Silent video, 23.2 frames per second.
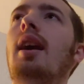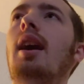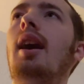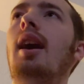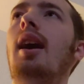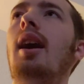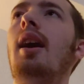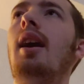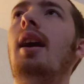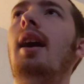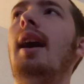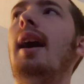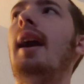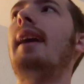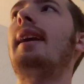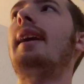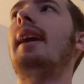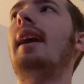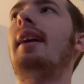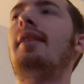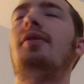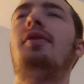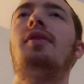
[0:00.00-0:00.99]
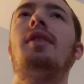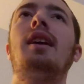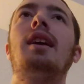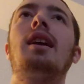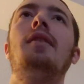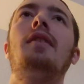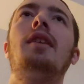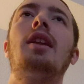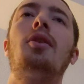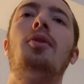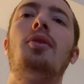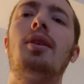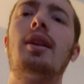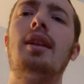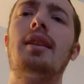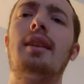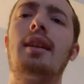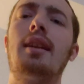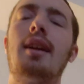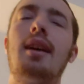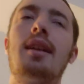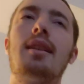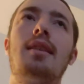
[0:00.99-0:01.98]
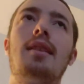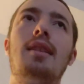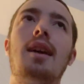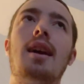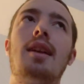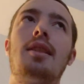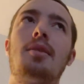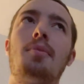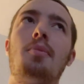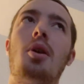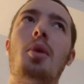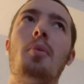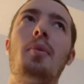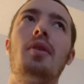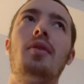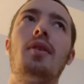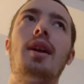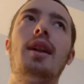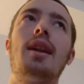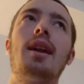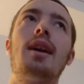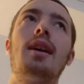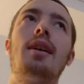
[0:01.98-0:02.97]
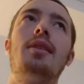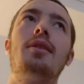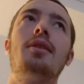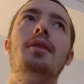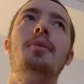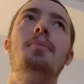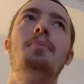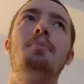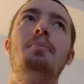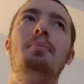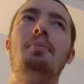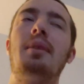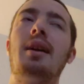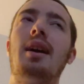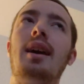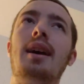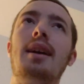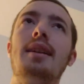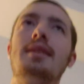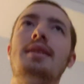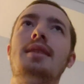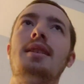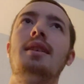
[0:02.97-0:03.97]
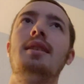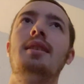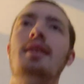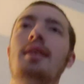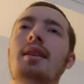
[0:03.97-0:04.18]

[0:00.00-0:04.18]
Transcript: uh, I can't think of anyone at the at, at the moment right now, but